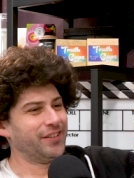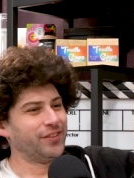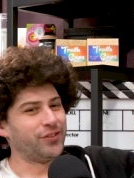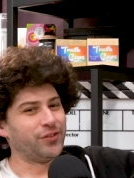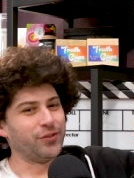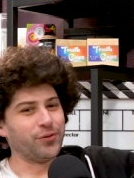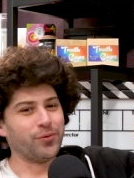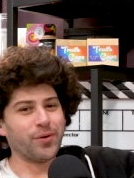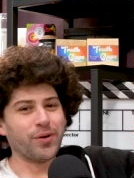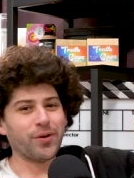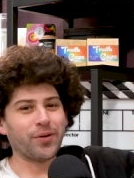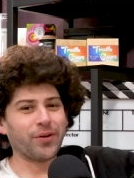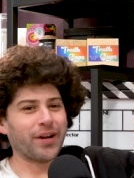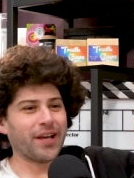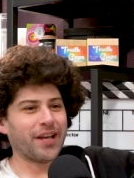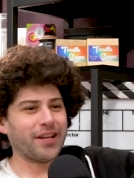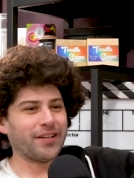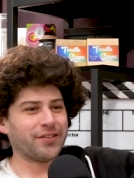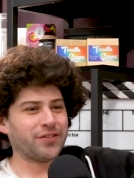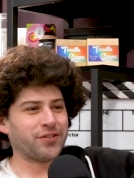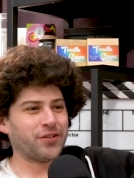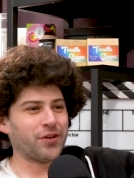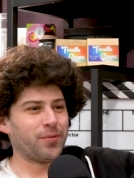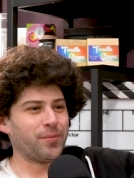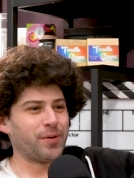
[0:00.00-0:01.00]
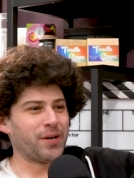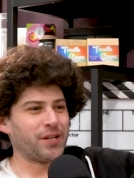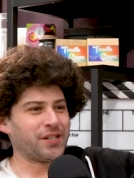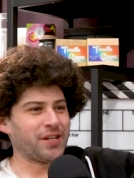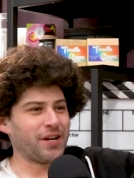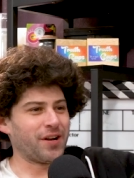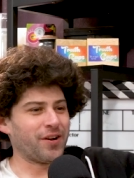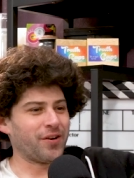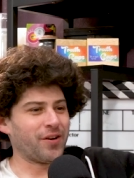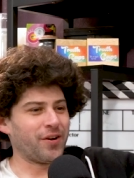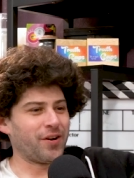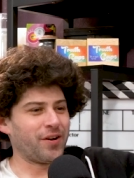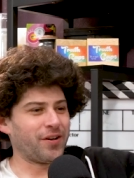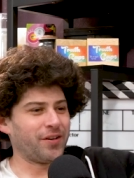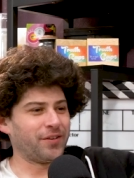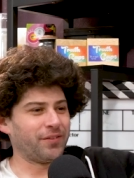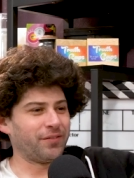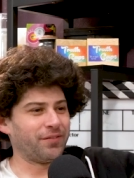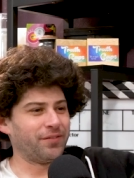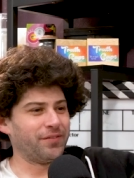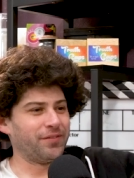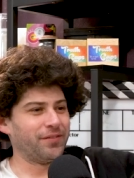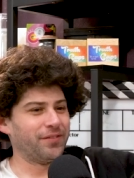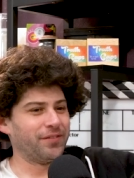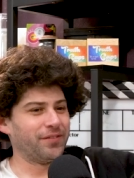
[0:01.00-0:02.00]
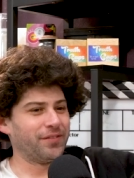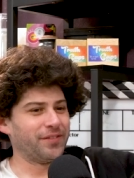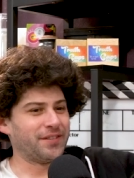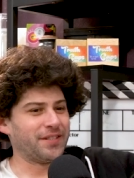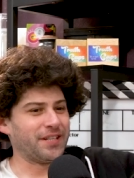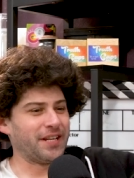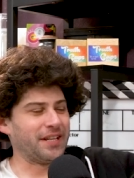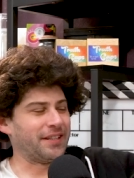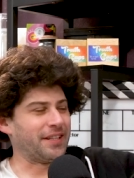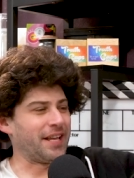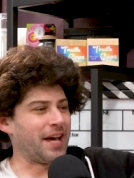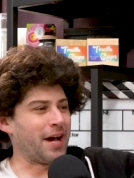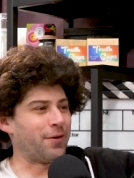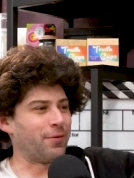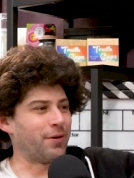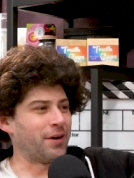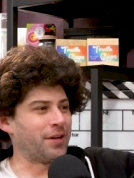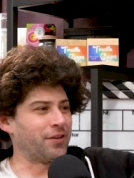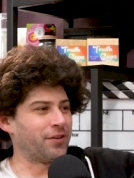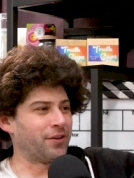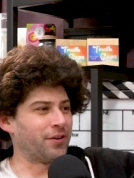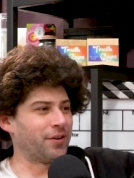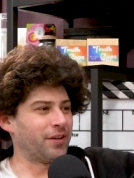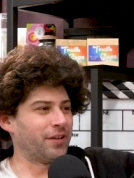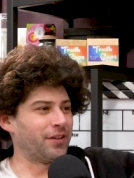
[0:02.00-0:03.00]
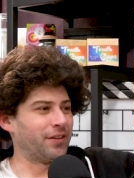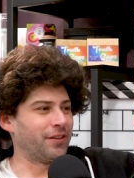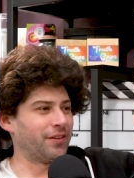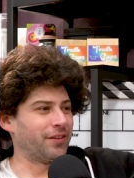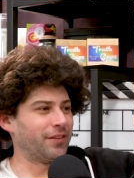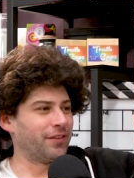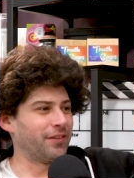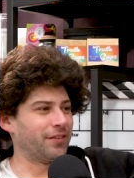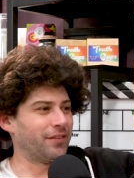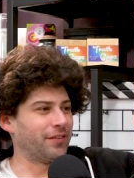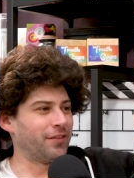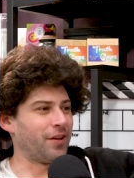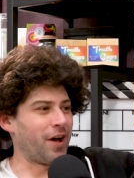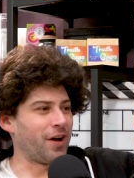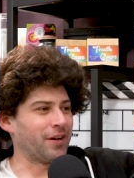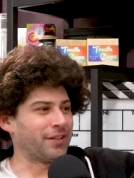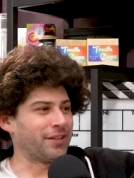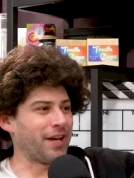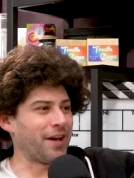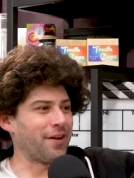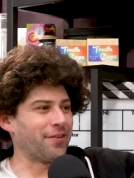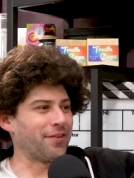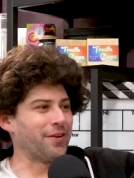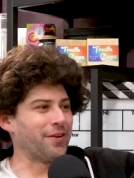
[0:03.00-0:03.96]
Dude, we were getting so much alcohol sent that way during lockdown